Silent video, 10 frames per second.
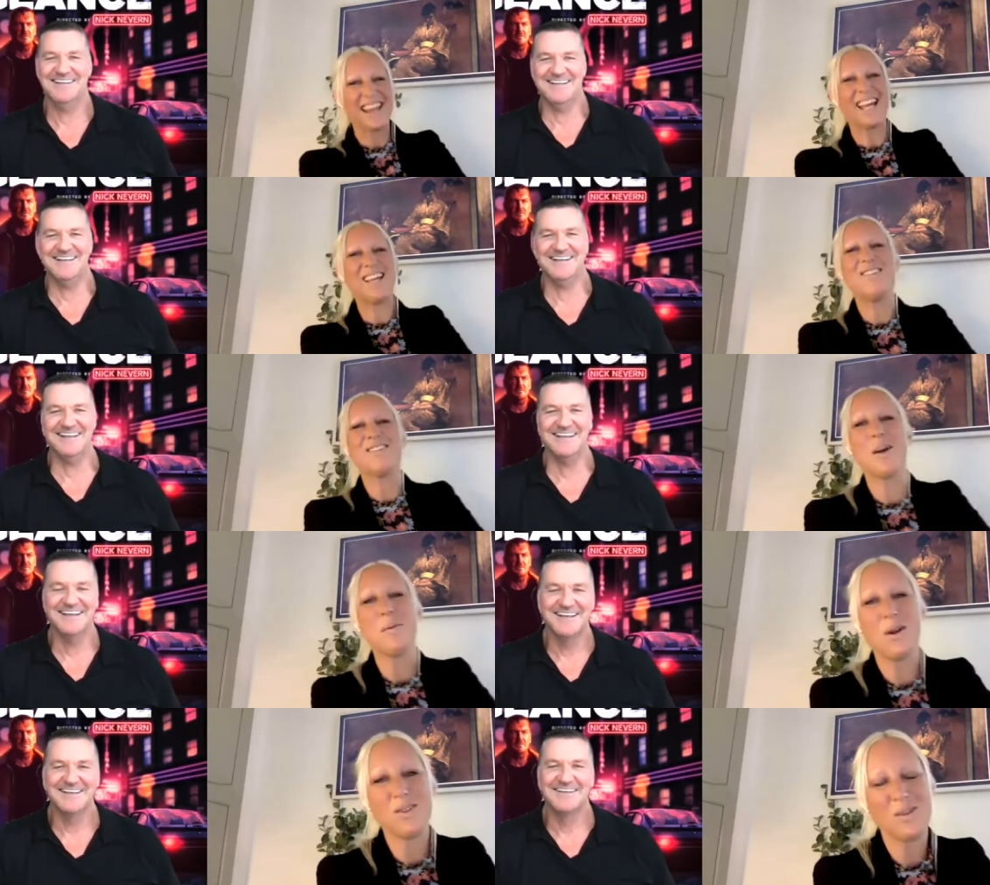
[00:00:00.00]
Speaker 1: Thank you
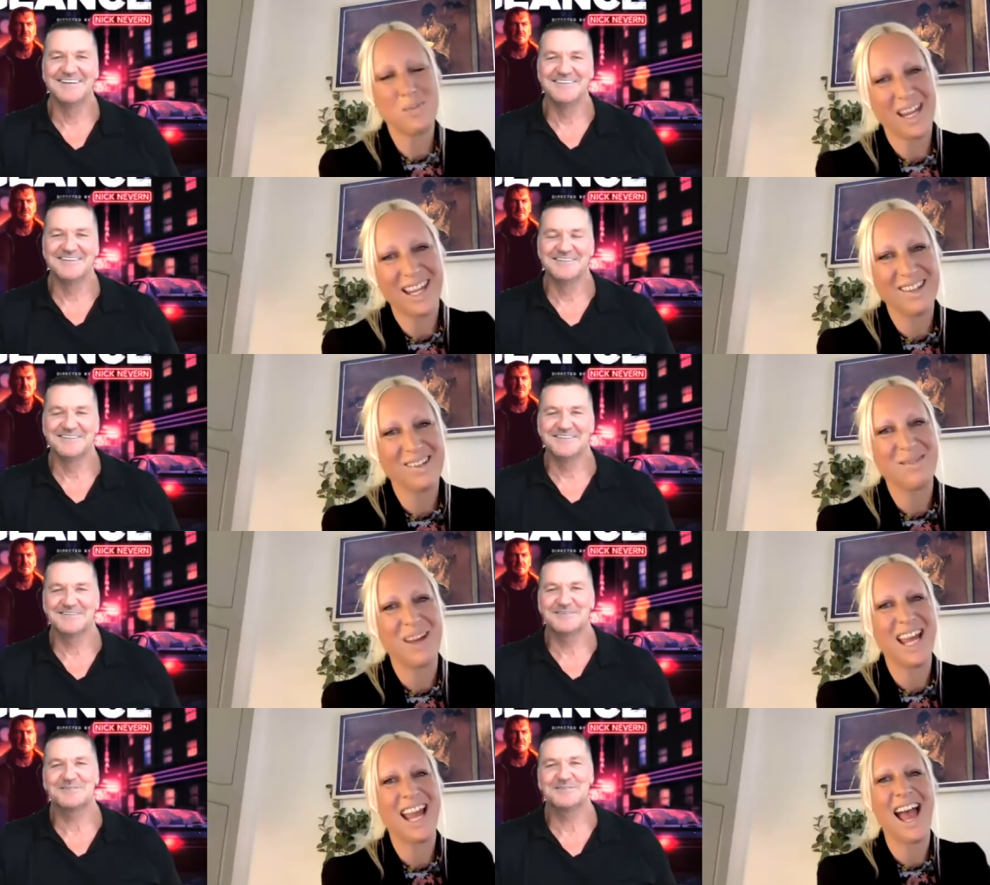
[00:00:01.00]
so much for speaking to
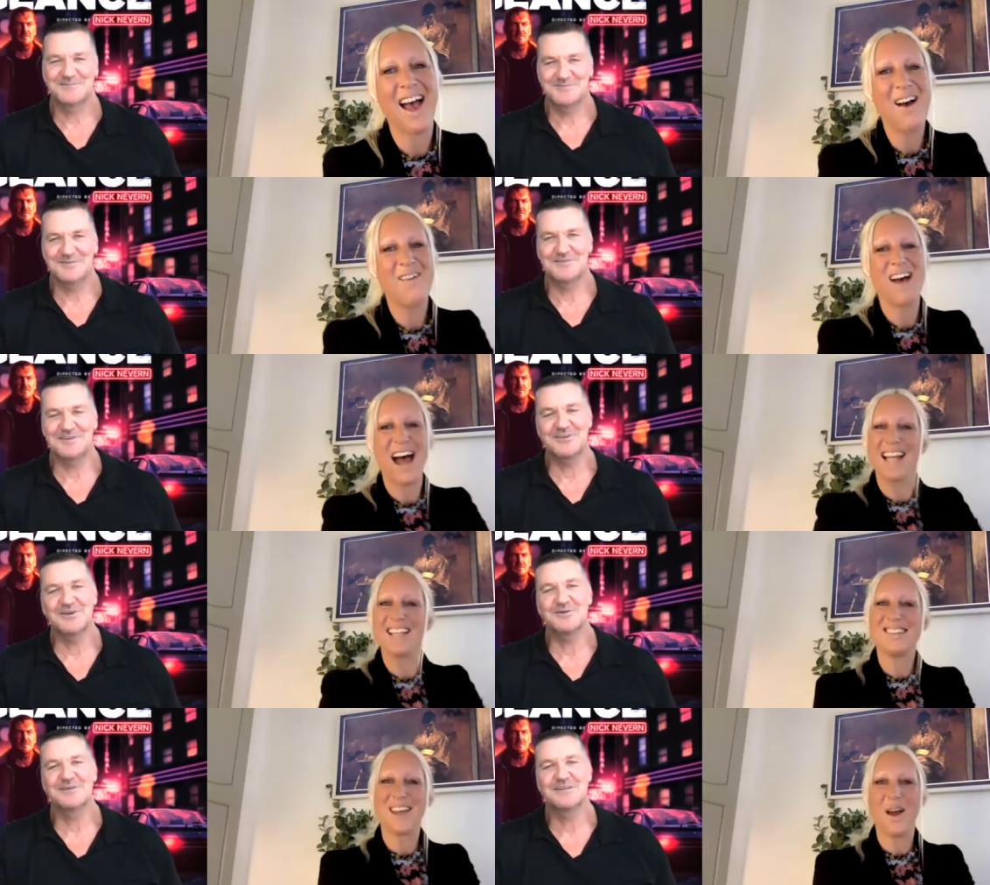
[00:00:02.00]
me, um,
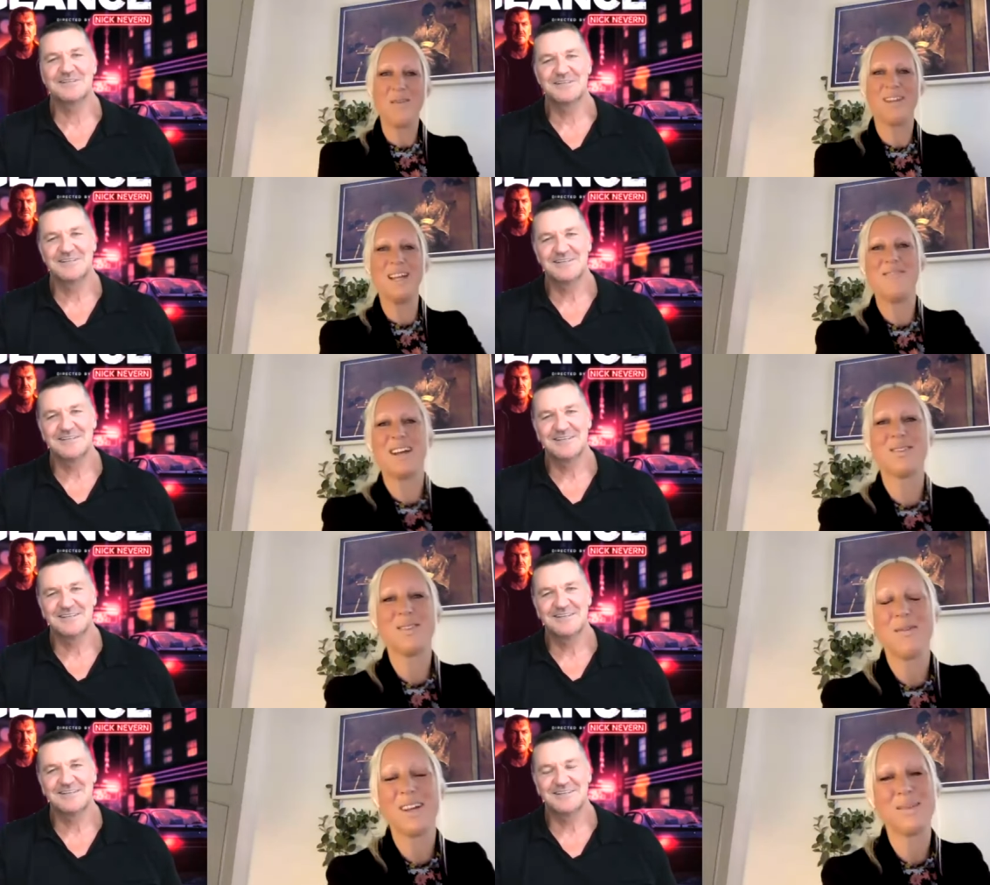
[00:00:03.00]
and hopefully fans
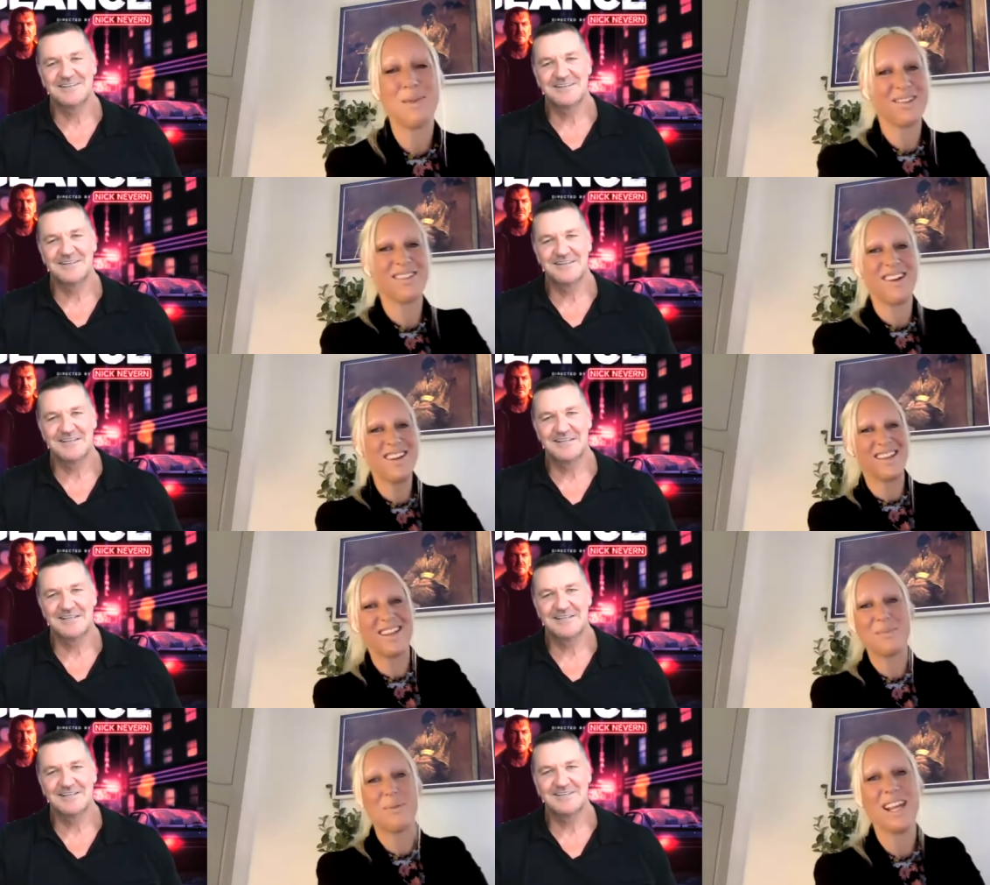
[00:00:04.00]
will love it as much as I did.
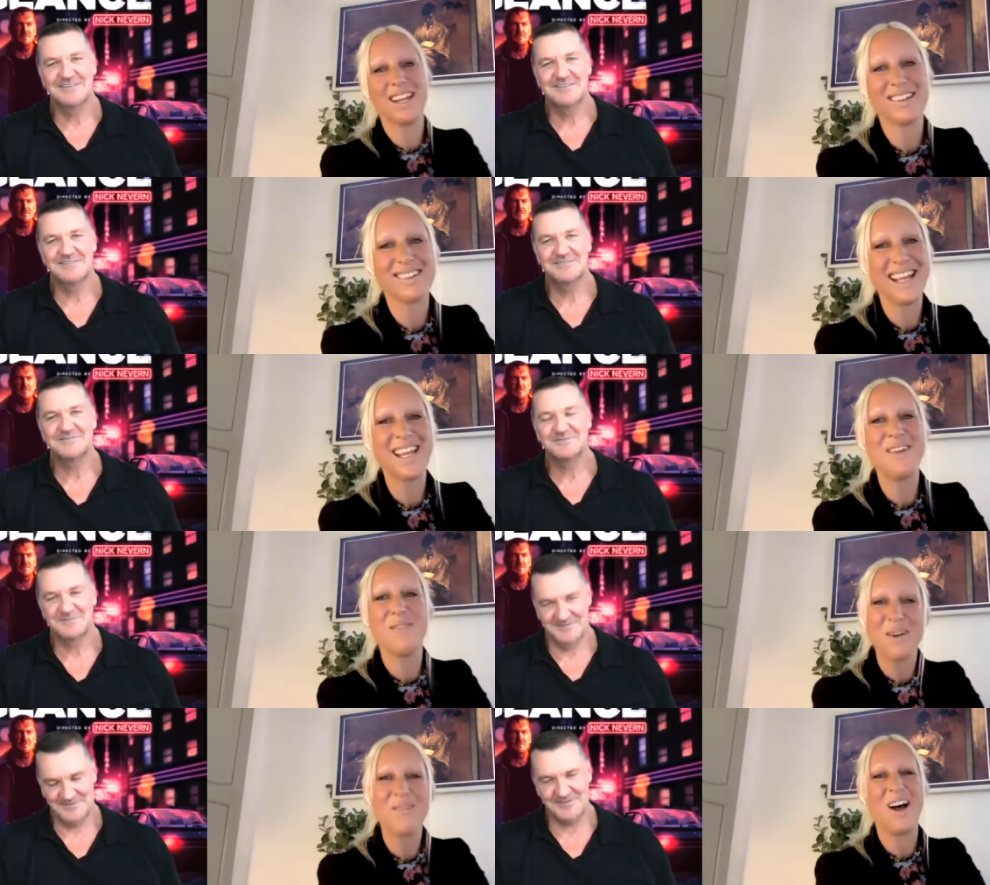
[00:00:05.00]
It's brilliant. Thank you
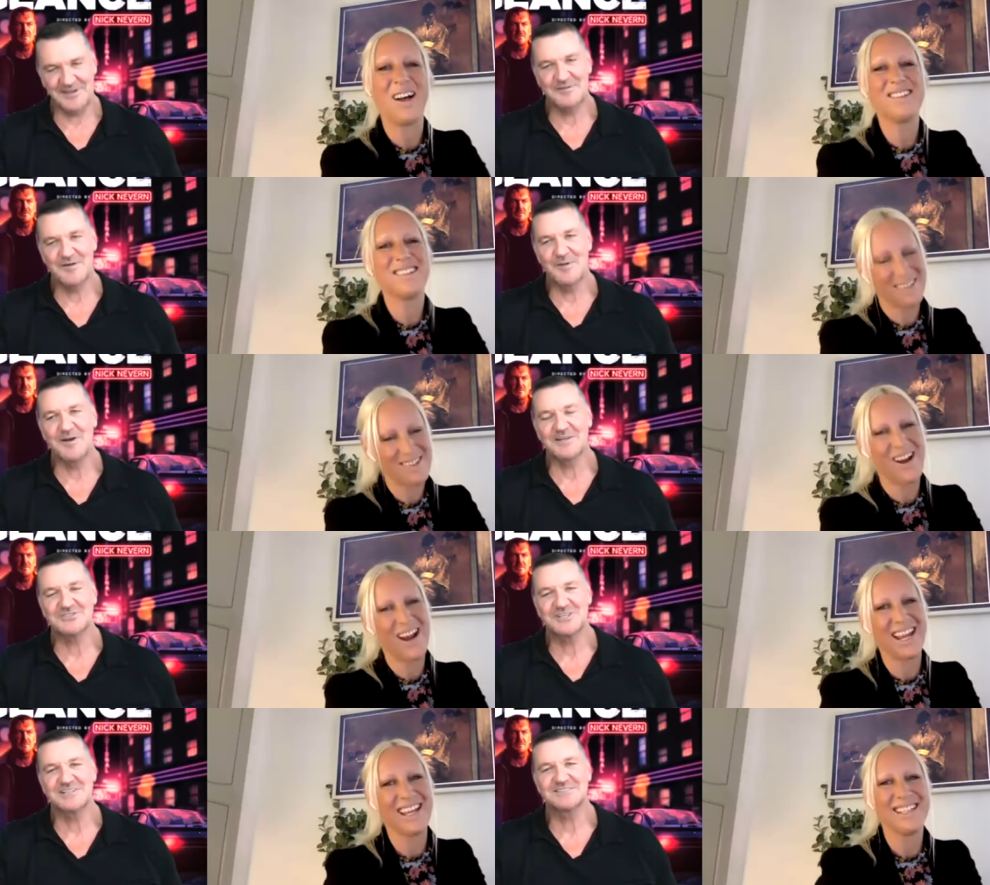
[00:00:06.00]
very much. Thanks,
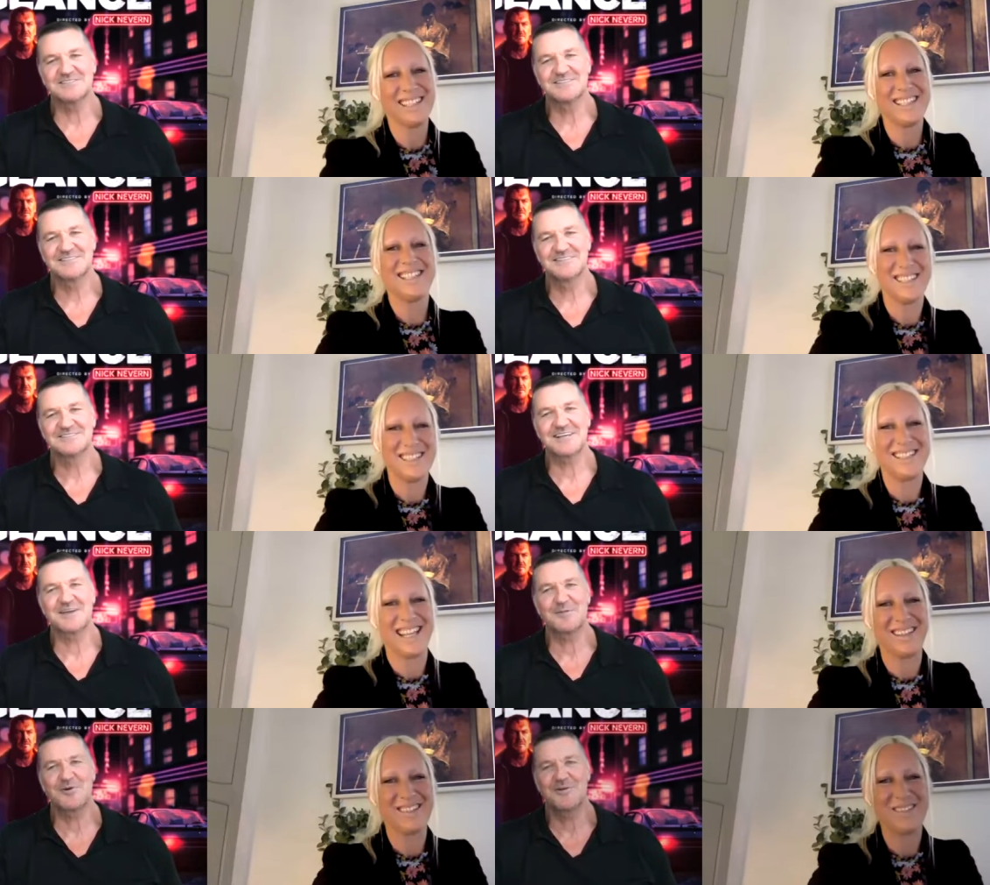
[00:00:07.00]
Craig. Thank
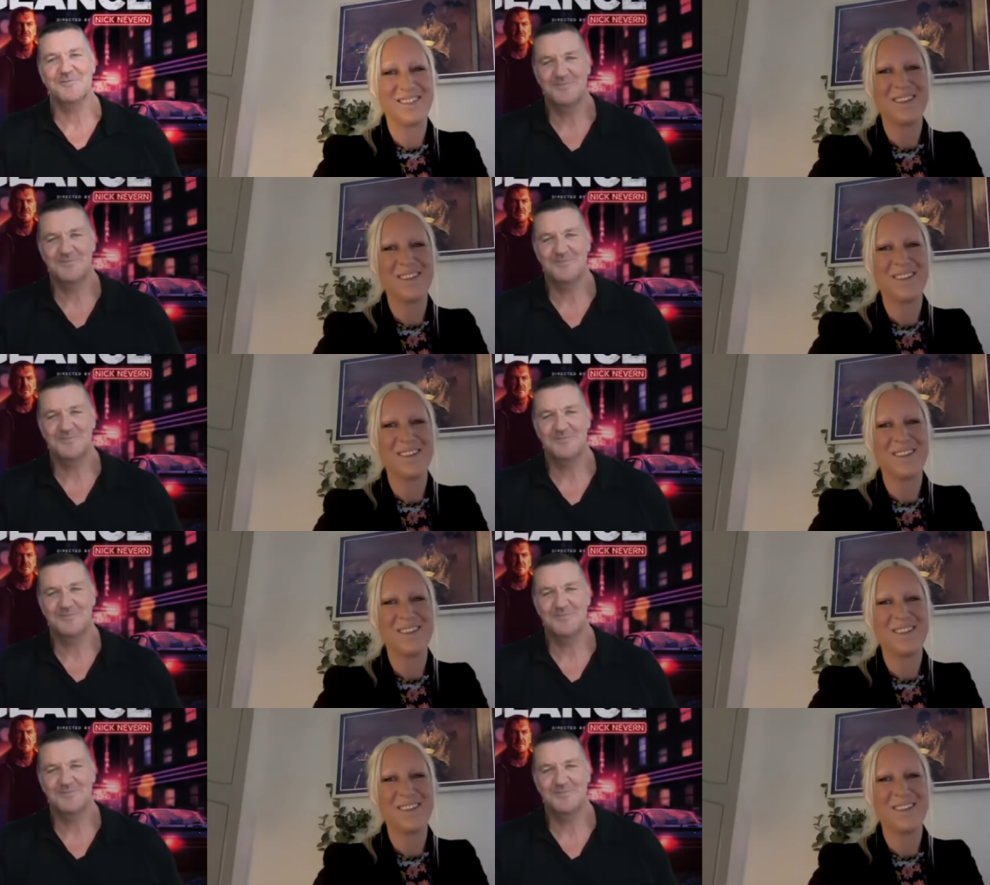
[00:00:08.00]
you, everyone.